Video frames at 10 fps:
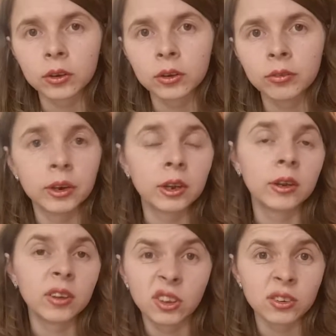a
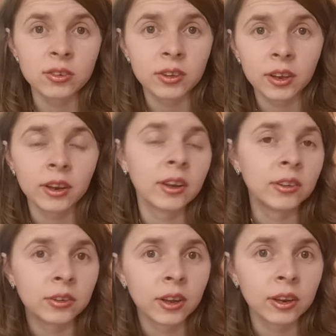very interesting and
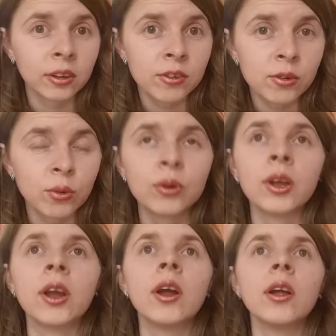entertaining
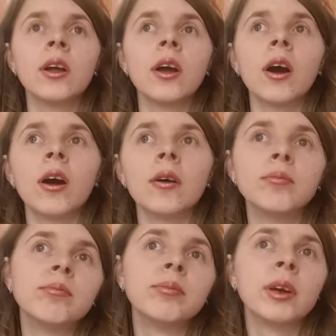story,
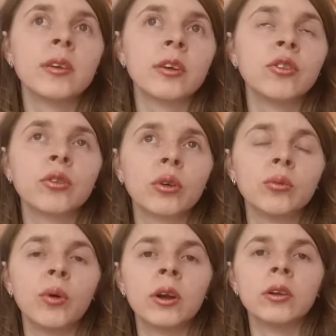because I just thought,
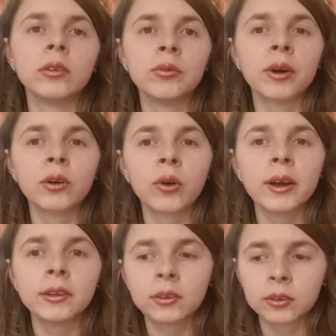well, if I
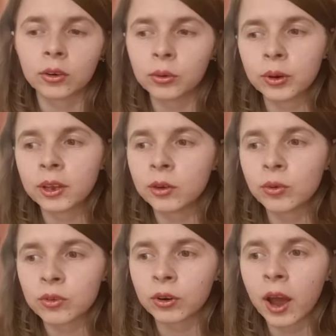write already
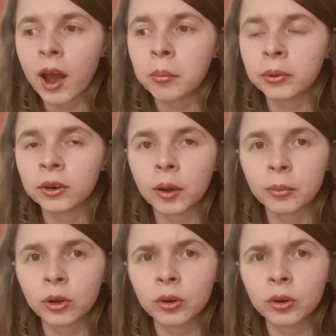what's going to happen, I'm not